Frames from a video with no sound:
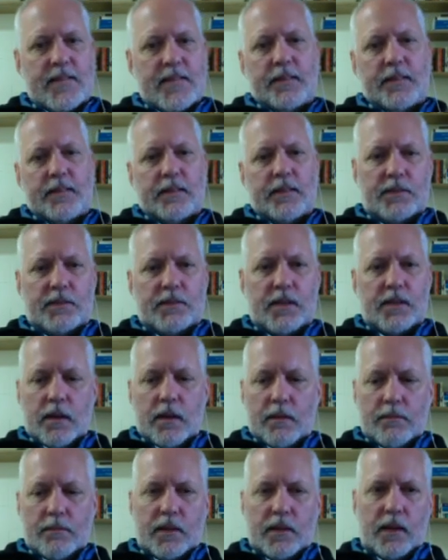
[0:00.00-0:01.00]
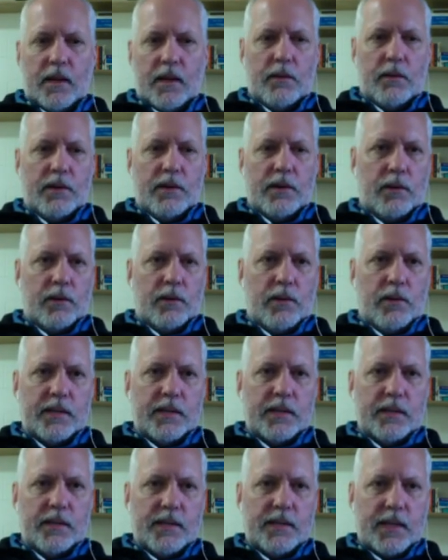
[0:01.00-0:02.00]
Comes up. Yeah, we don't want to wait
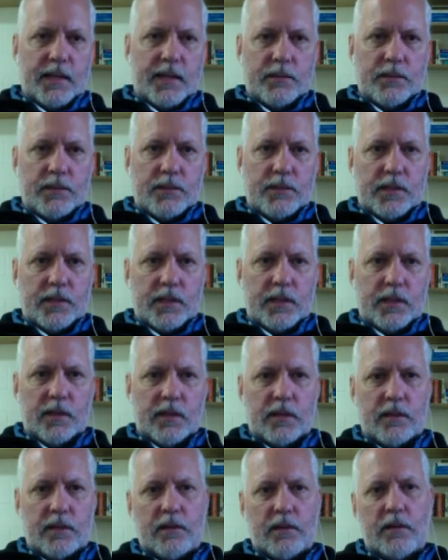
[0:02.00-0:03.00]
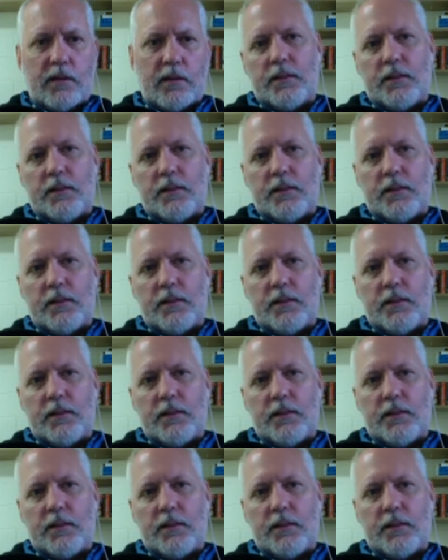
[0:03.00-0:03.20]
10 seconds. We just enter.